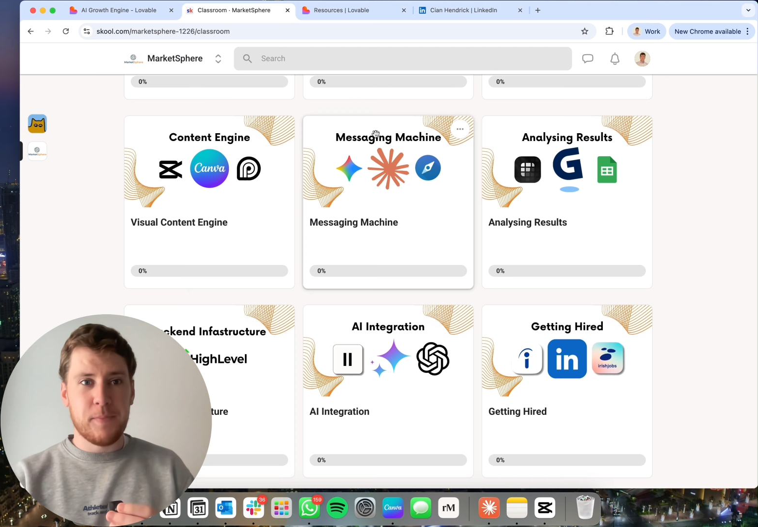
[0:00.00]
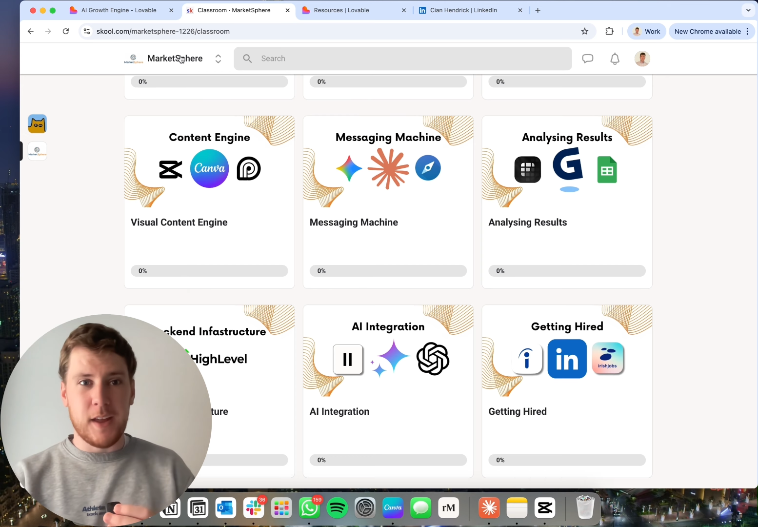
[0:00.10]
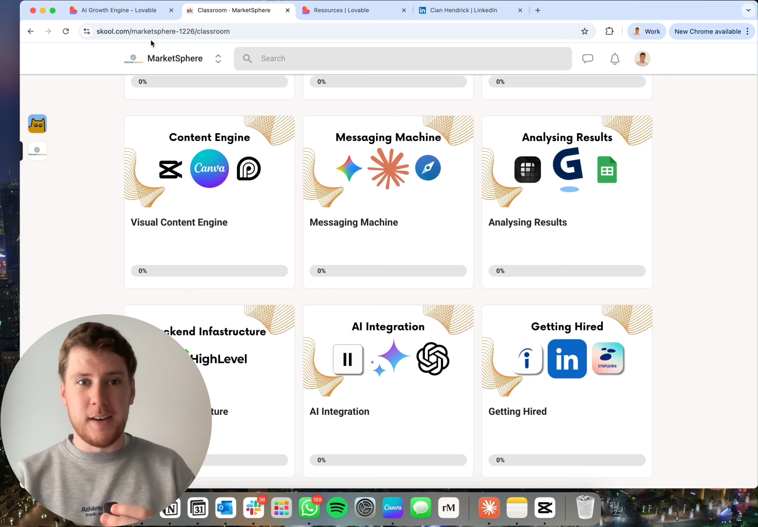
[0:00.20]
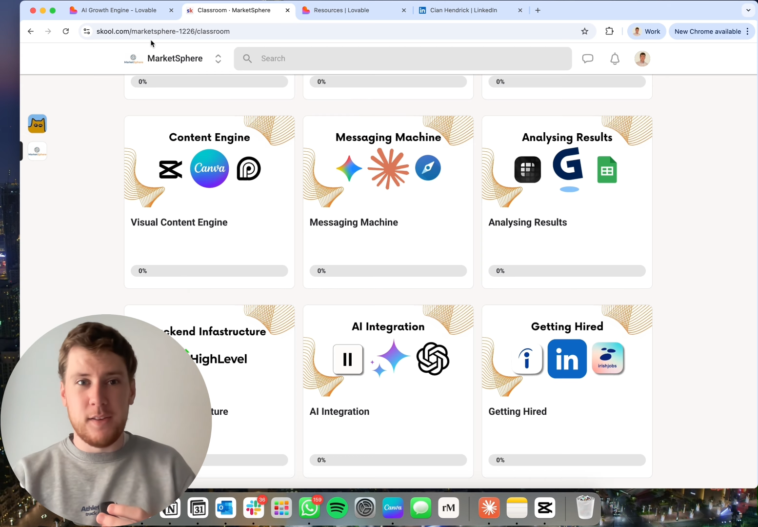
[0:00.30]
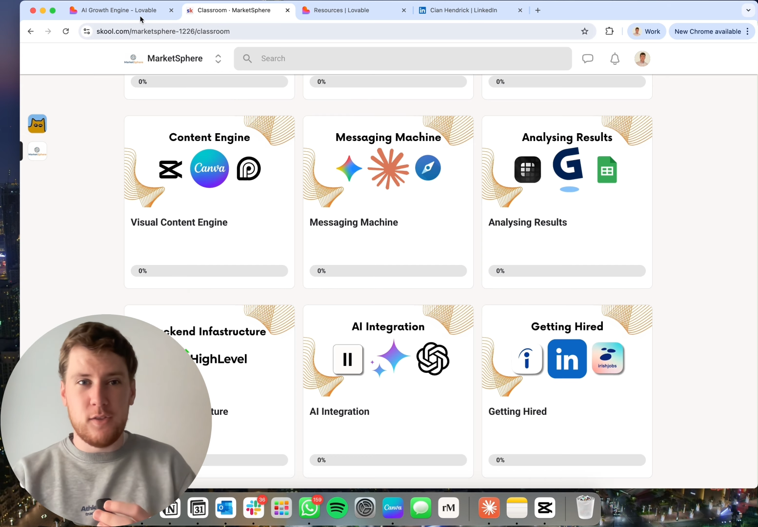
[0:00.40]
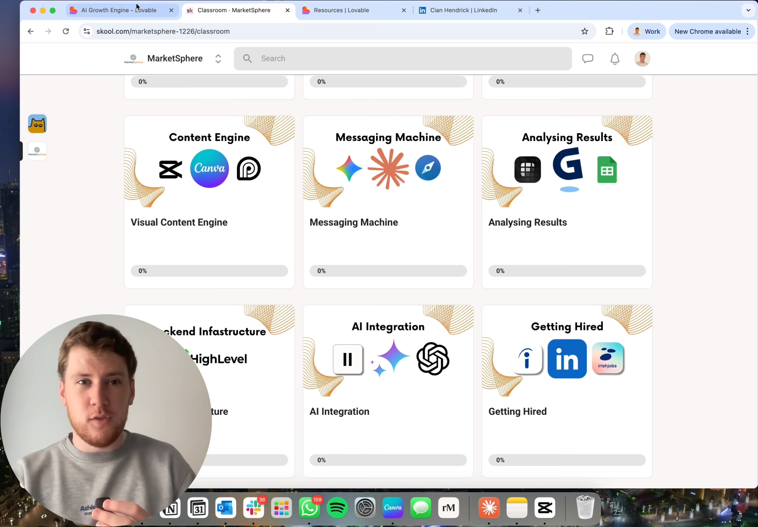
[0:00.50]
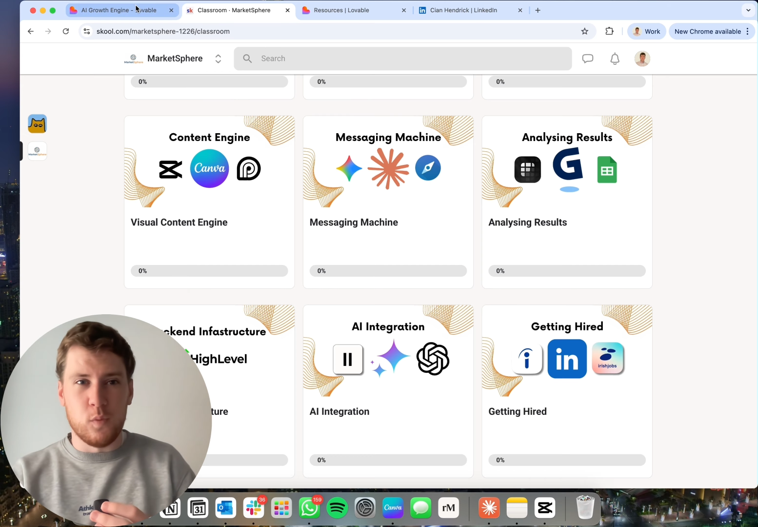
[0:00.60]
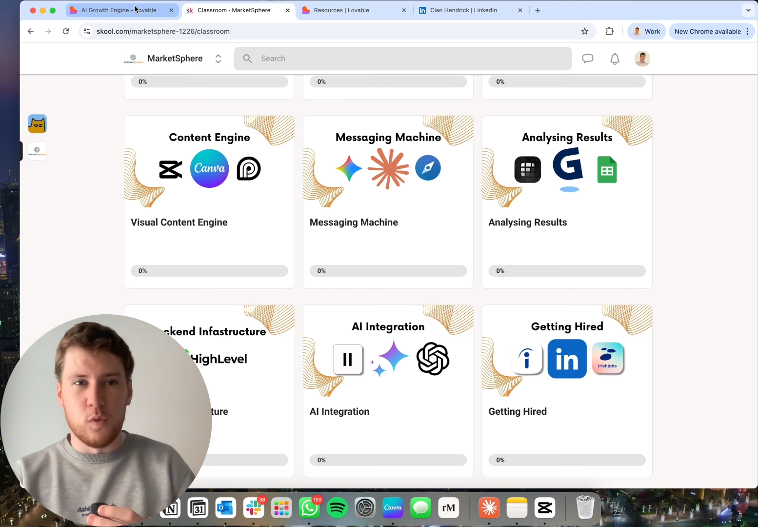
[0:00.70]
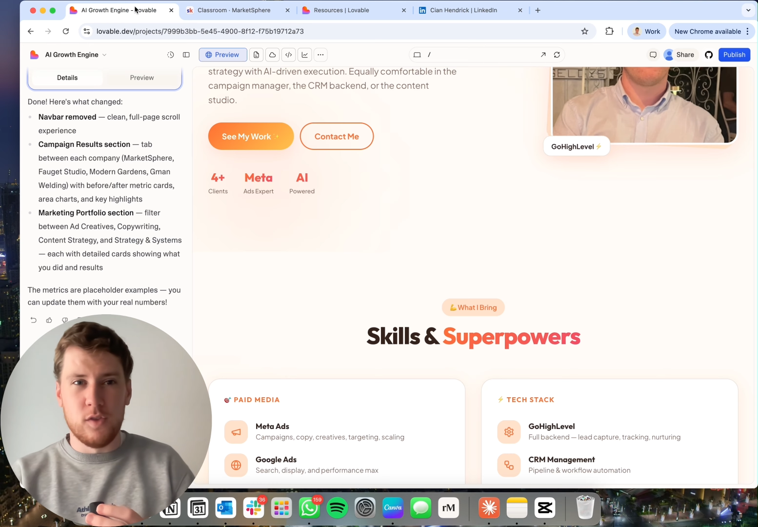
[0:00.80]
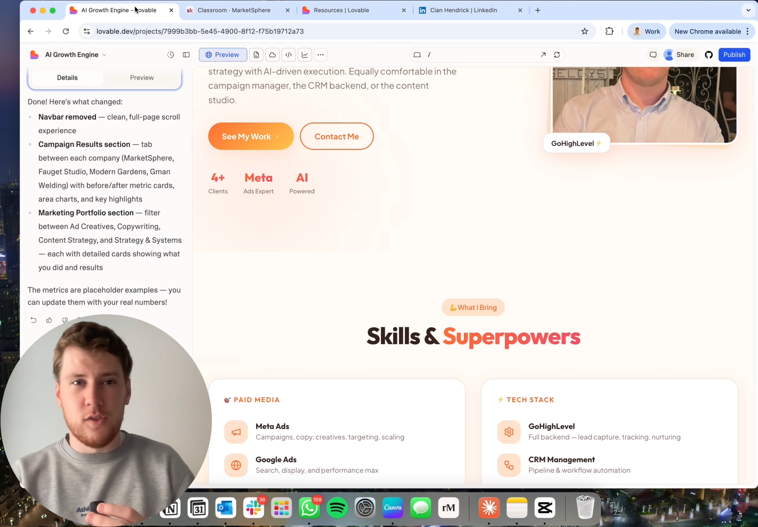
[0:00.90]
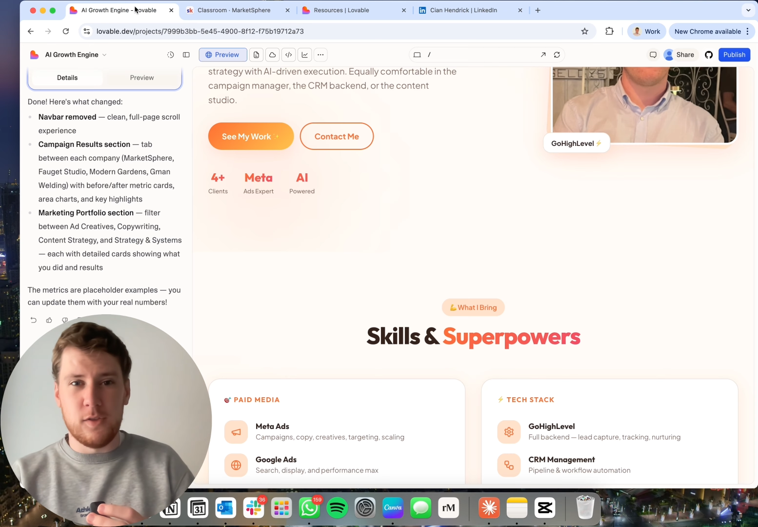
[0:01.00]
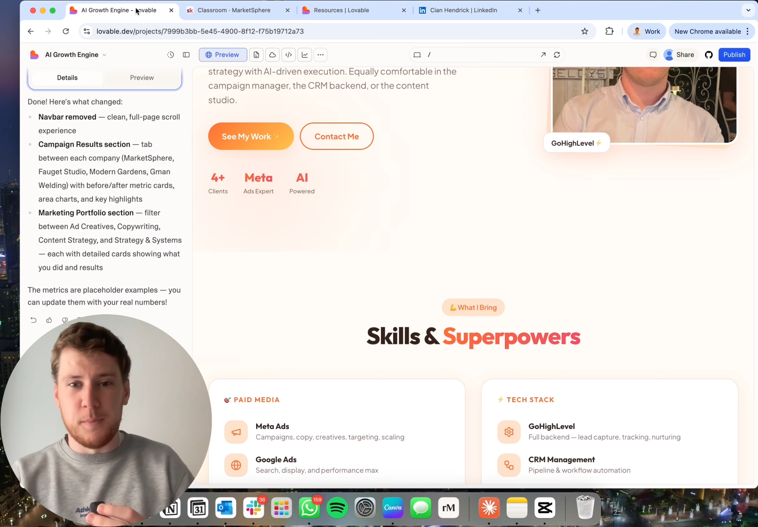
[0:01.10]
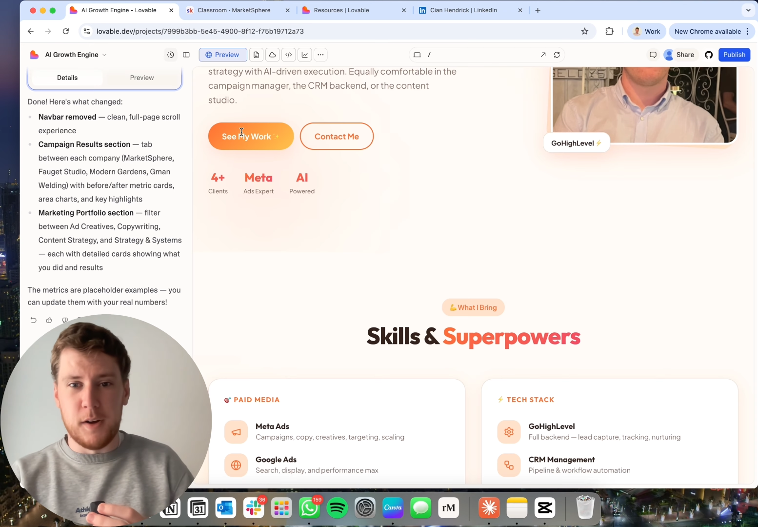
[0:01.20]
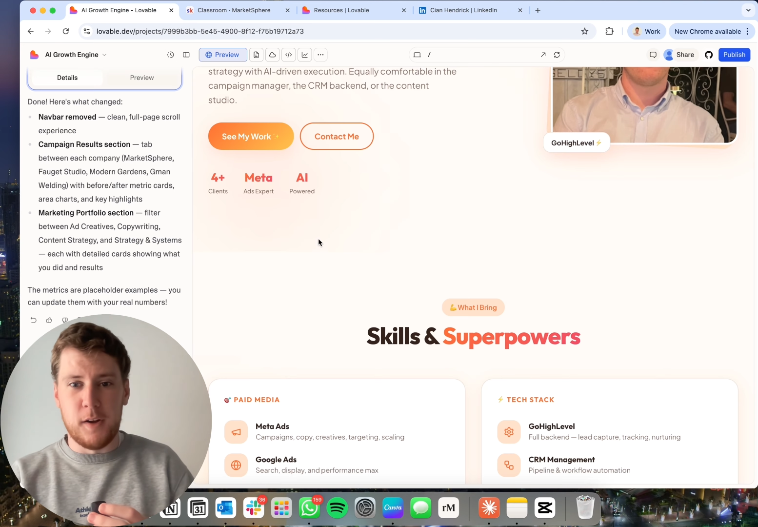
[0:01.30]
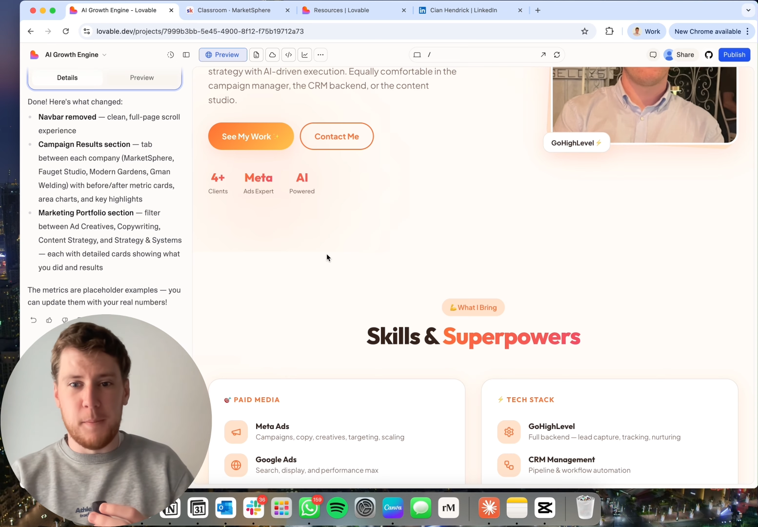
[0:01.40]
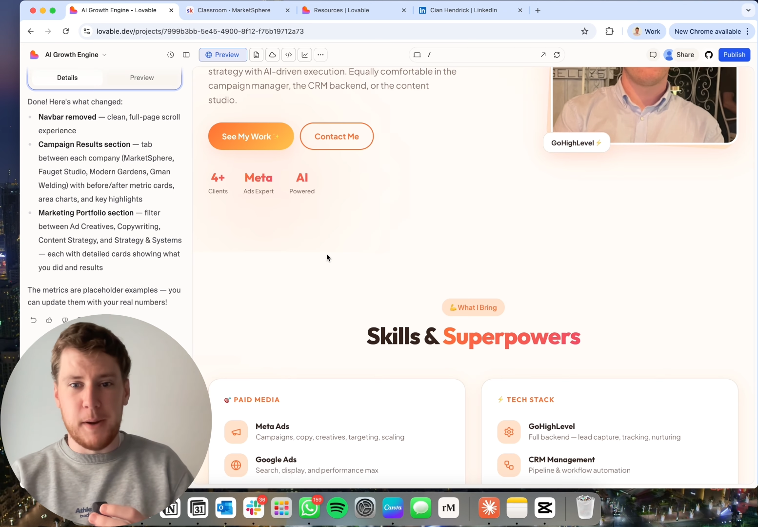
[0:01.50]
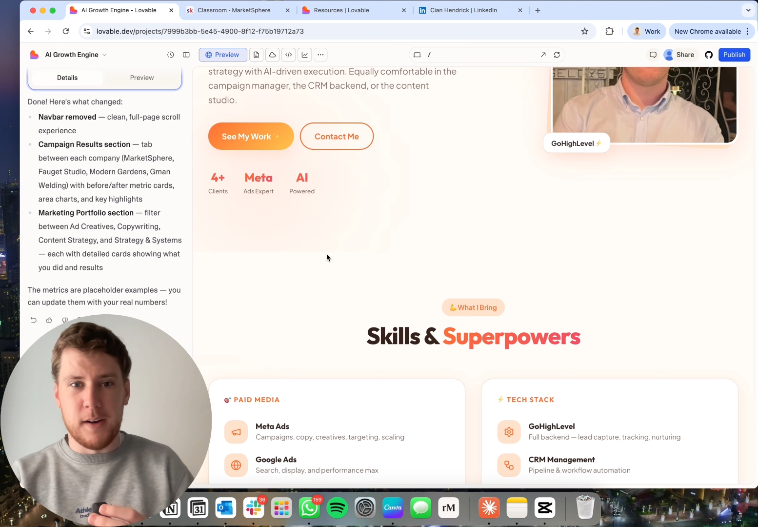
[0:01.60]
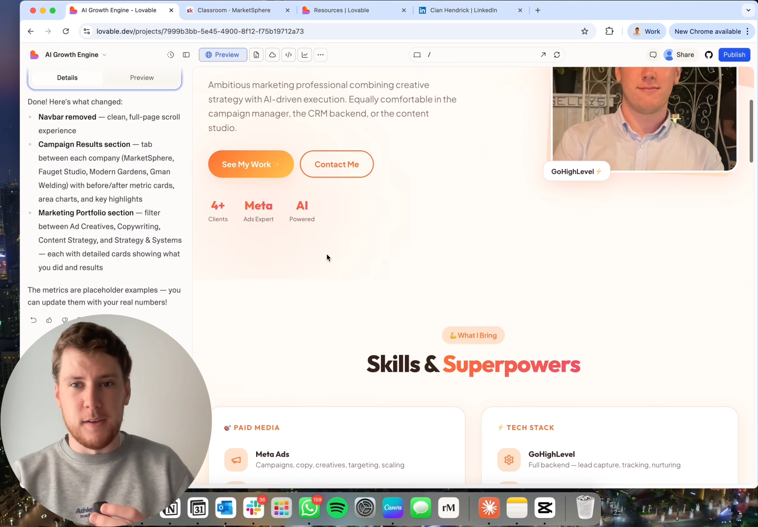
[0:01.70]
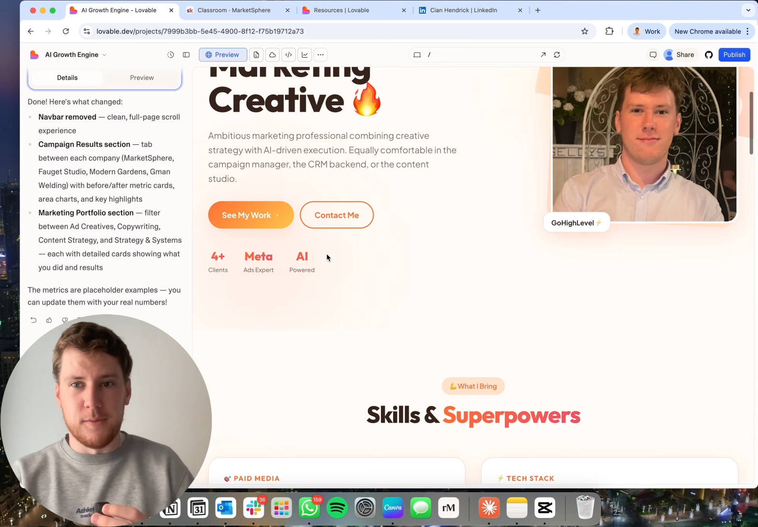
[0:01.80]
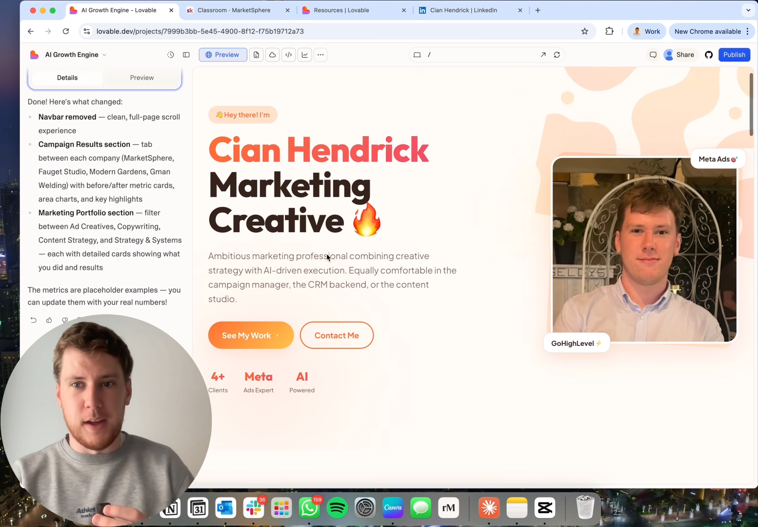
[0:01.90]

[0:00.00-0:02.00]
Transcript: And this is just one small part of that,